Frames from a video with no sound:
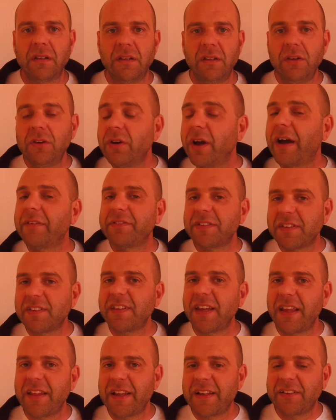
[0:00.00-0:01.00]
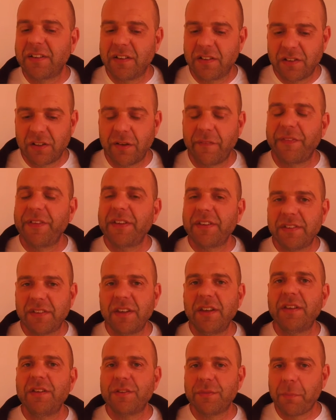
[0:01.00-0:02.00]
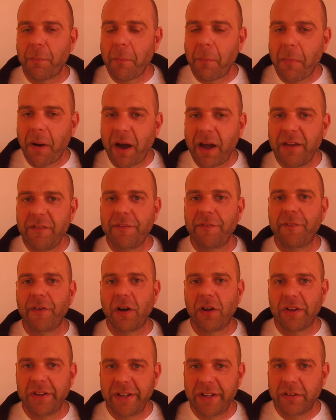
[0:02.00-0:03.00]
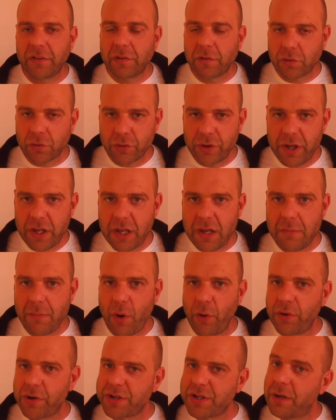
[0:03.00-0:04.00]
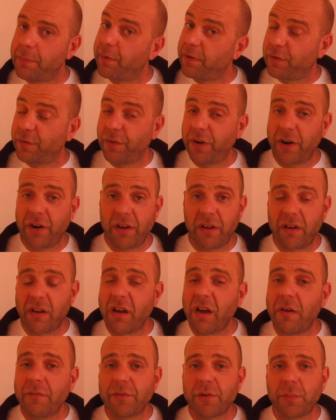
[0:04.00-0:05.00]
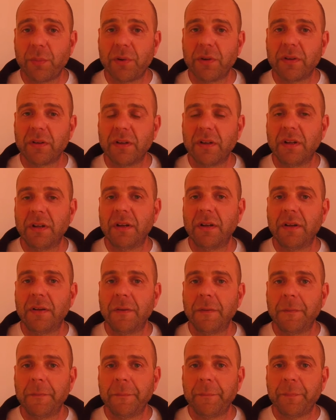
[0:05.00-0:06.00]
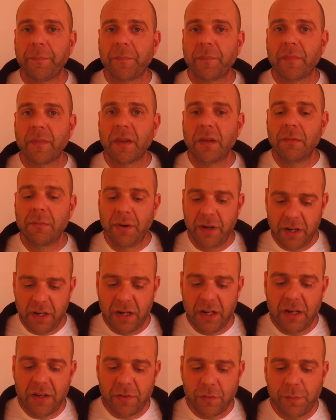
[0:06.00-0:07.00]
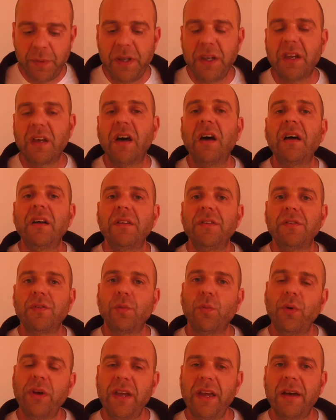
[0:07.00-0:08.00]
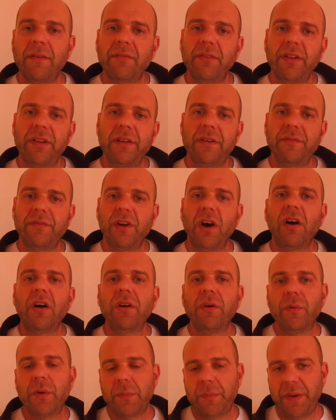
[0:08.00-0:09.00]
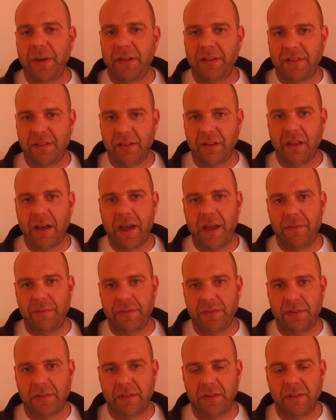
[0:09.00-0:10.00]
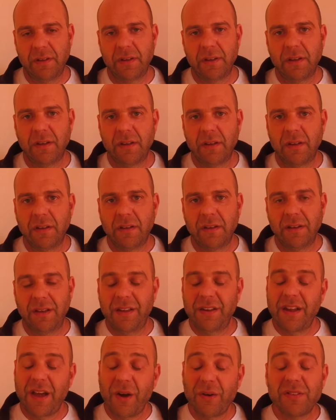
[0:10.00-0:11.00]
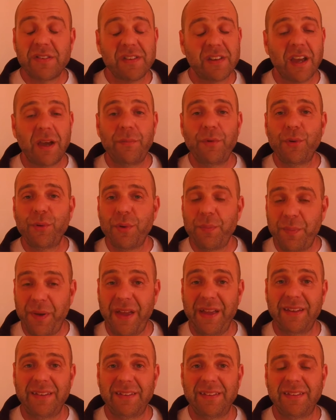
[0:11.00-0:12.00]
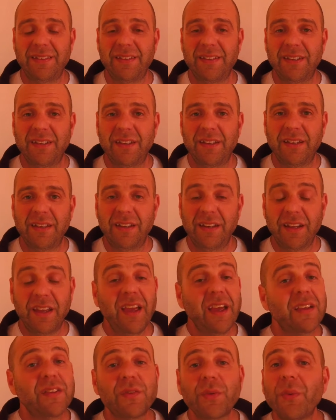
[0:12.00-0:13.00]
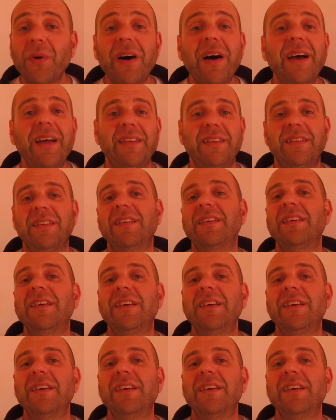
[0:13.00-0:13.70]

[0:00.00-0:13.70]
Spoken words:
You have to say that to yourself. This is my fault. Extreme ownership. It's very uncomfortable. But it is because we have lived unrepentant lives. And now it's time to repent. Guess what?